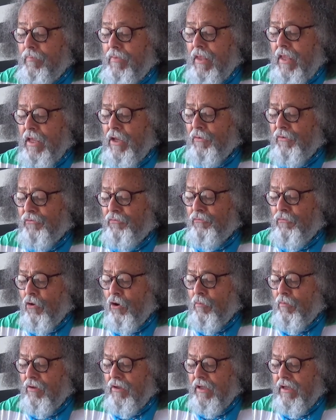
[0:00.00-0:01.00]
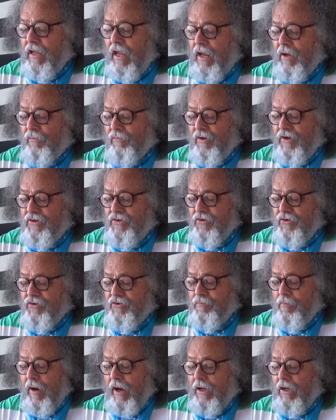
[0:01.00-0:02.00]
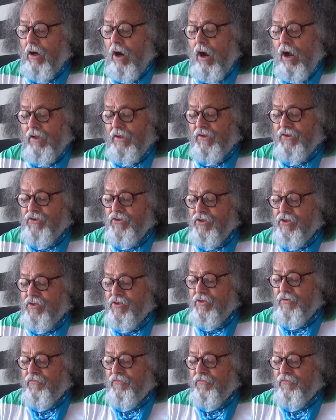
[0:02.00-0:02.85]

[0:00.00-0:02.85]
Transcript: He was formerly a research mycologist